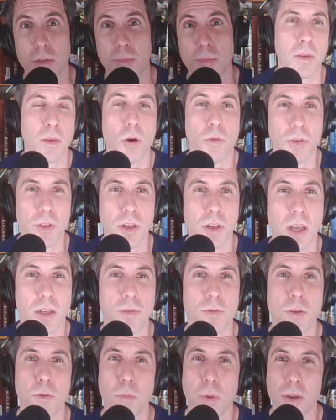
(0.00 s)
Over the next
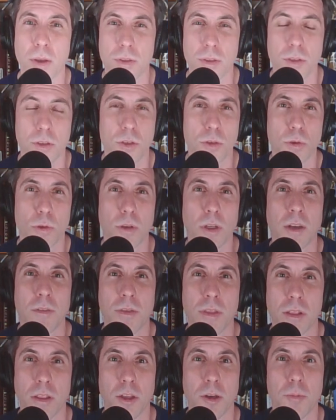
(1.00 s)
few months, the story of
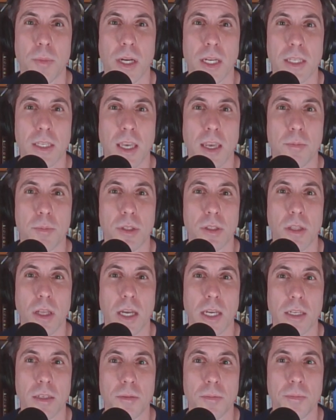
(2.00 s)
thalidomide came to
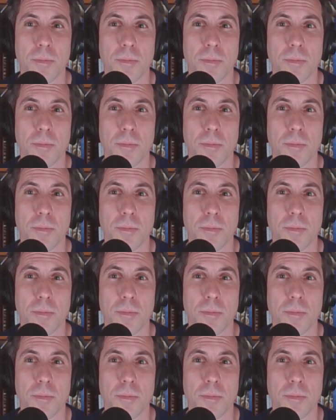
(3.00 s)
light.